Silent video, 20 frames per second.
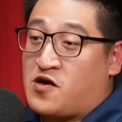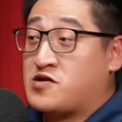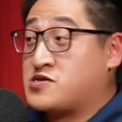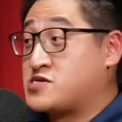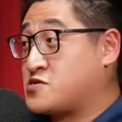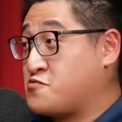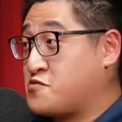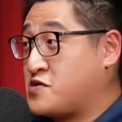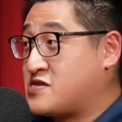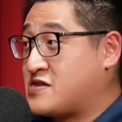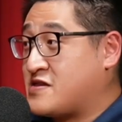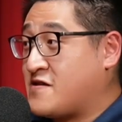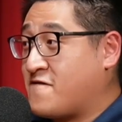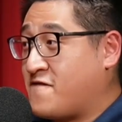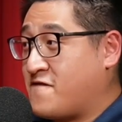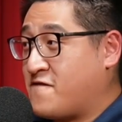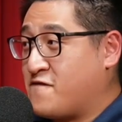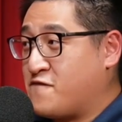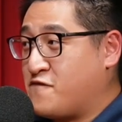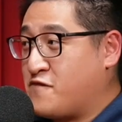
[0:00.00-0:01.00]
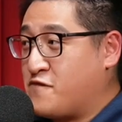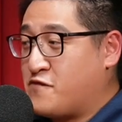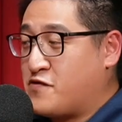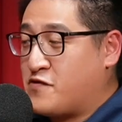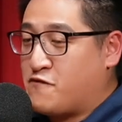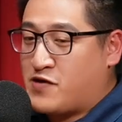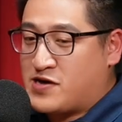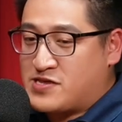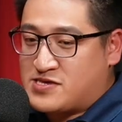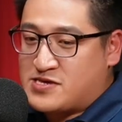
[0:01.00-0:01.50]
conservative, we
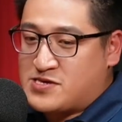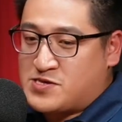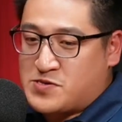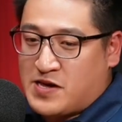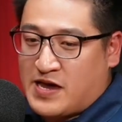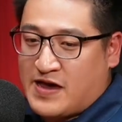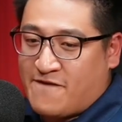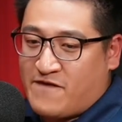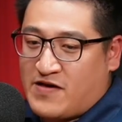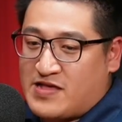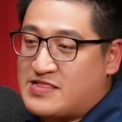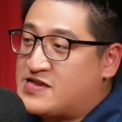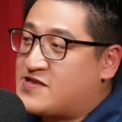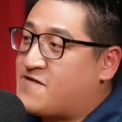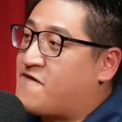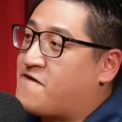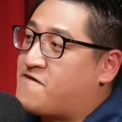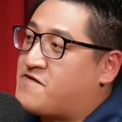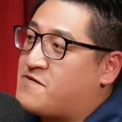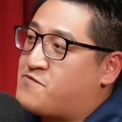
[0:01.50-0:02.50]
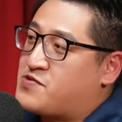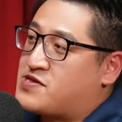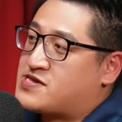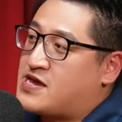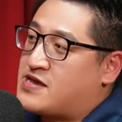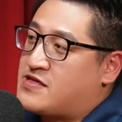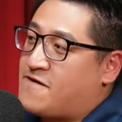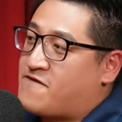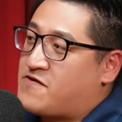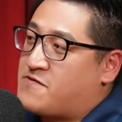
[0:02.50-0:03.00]
will want us to have at least
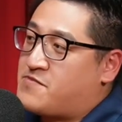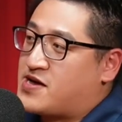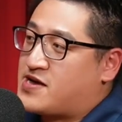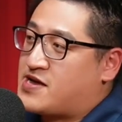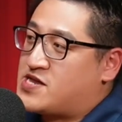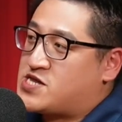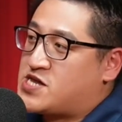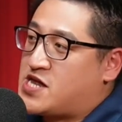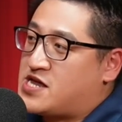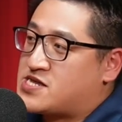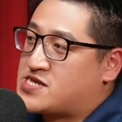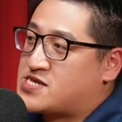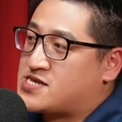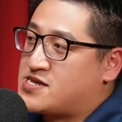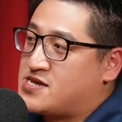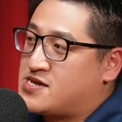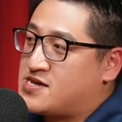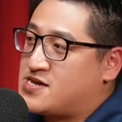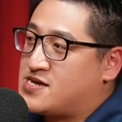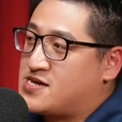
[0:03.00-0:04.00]
50% of the market shares.